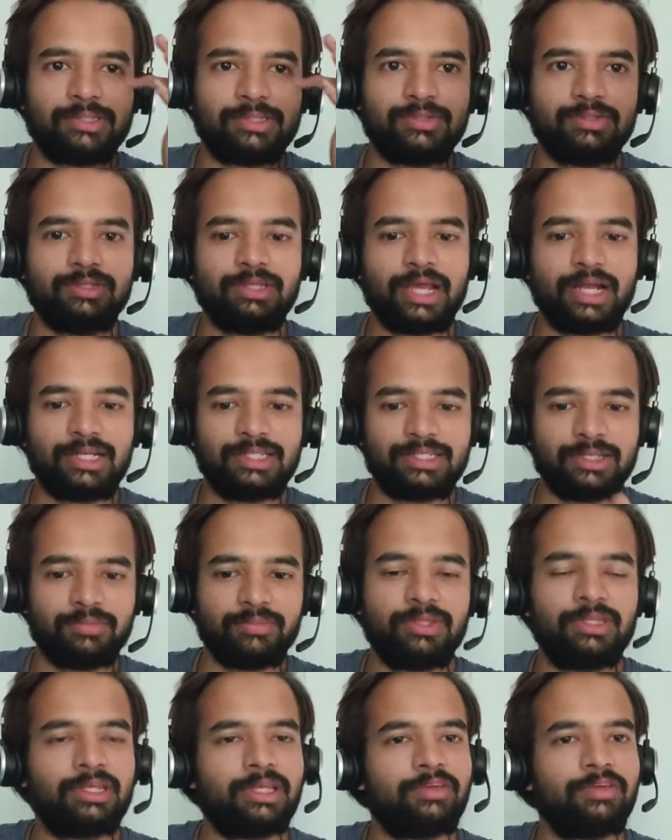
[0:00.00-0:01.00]
So that is
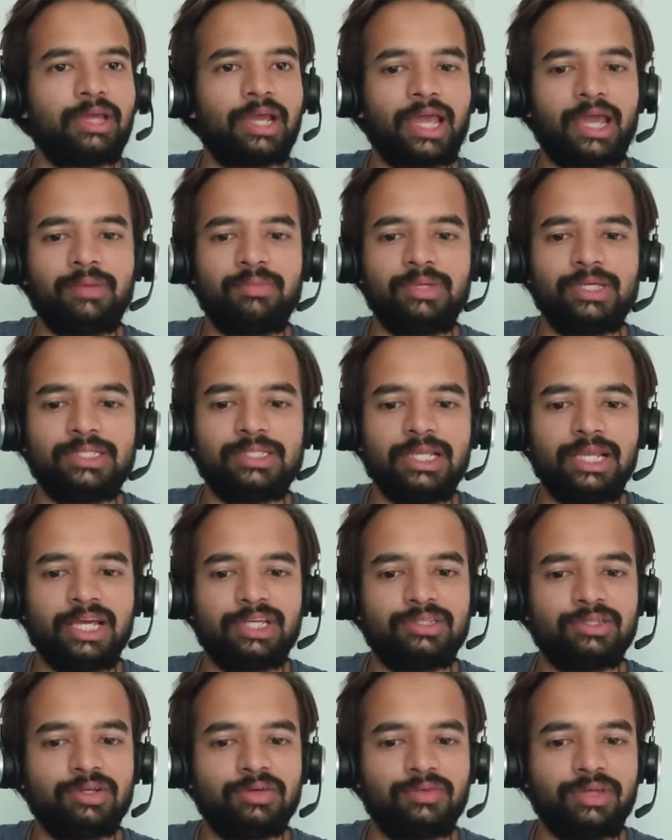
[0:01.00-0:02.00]
something that can be easily
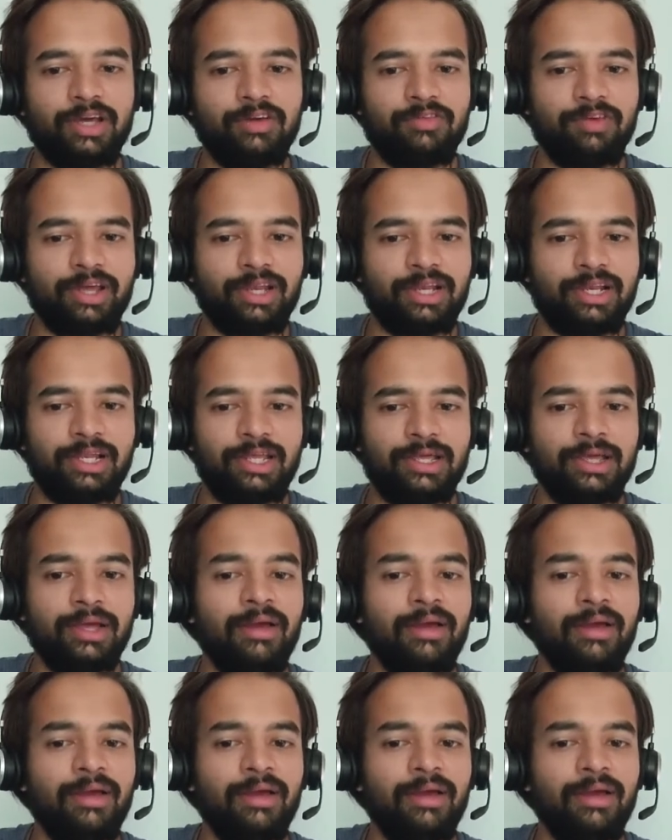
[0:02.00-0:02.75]
achieved via finally.